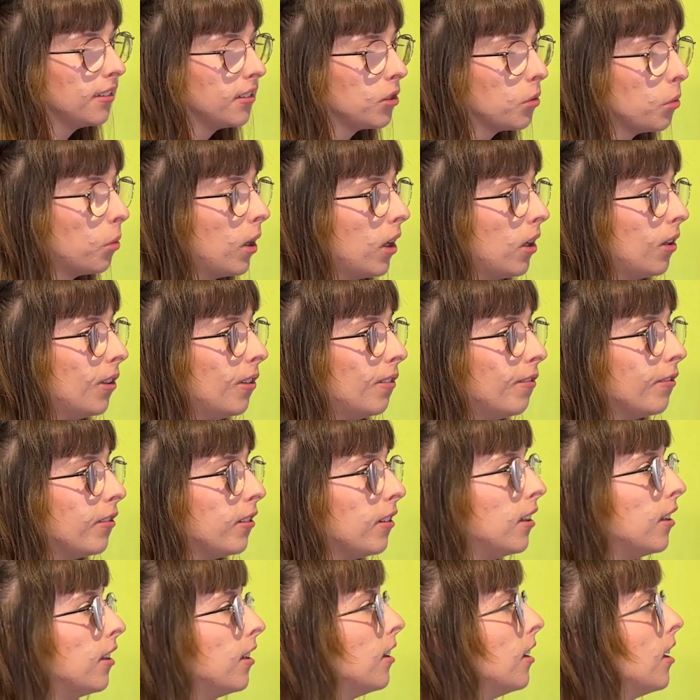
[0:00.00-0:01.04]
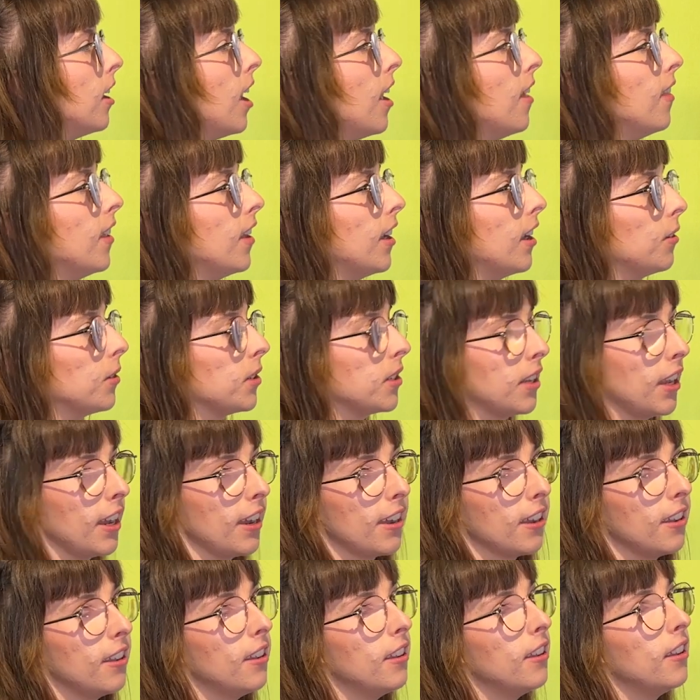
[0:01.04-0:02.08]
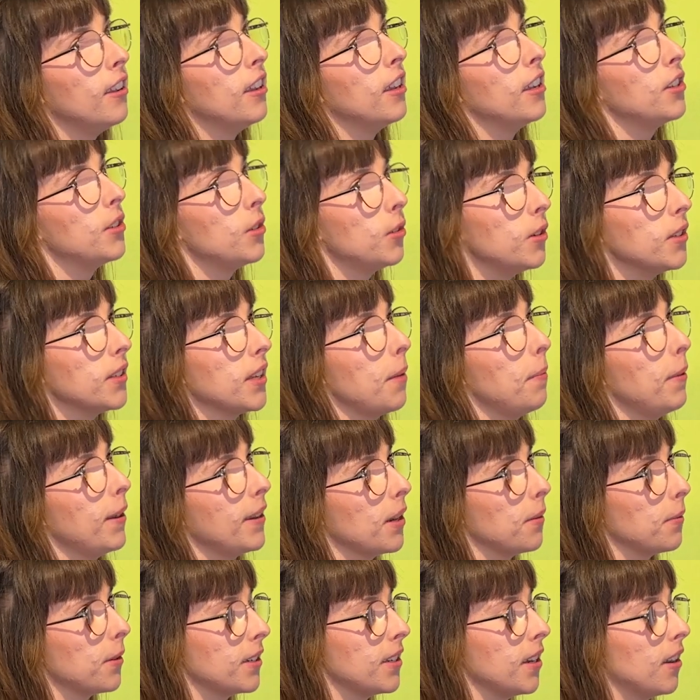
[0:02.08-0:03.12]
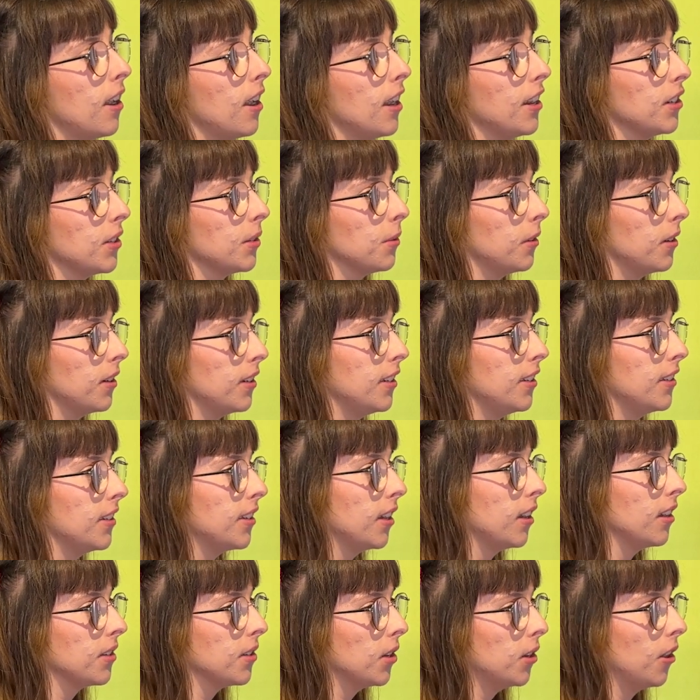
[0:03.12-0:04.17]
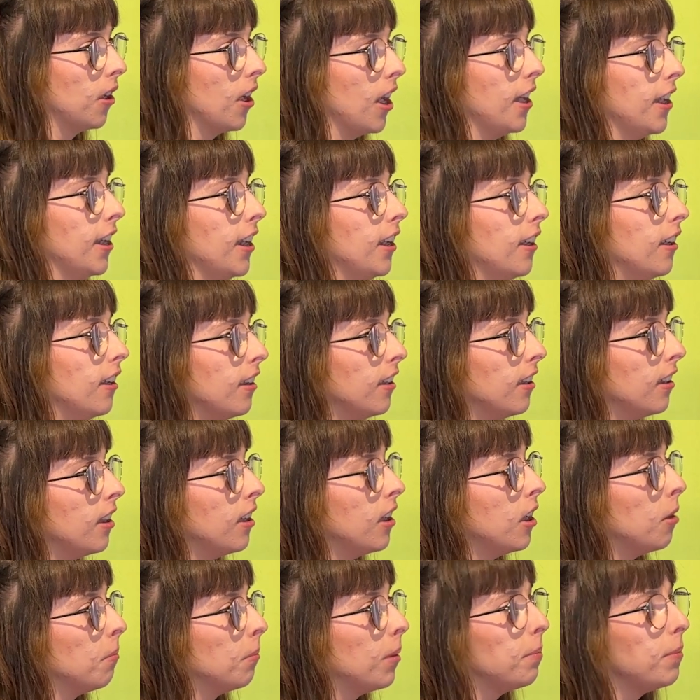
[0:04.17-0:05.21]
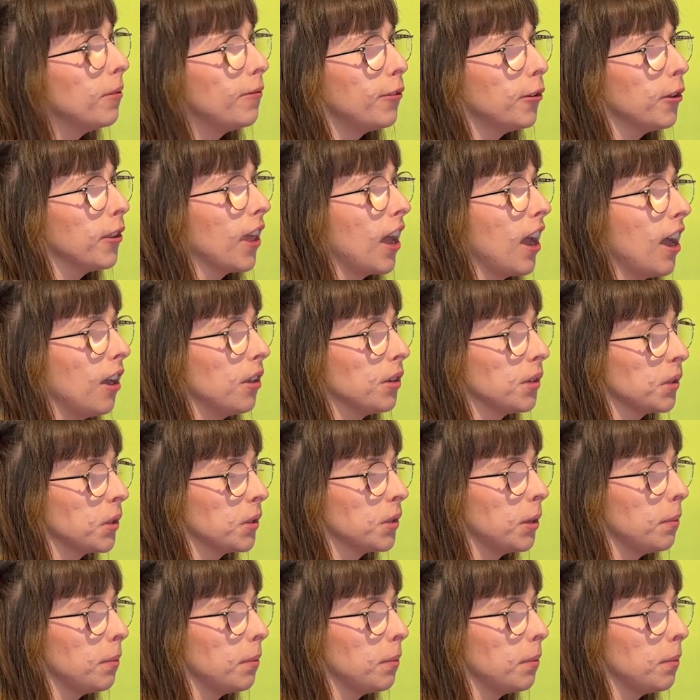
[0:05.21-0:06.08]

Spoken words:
12. And then I was as soon as I picked up guitar, I just wanted to start songwriting. But before that, I was also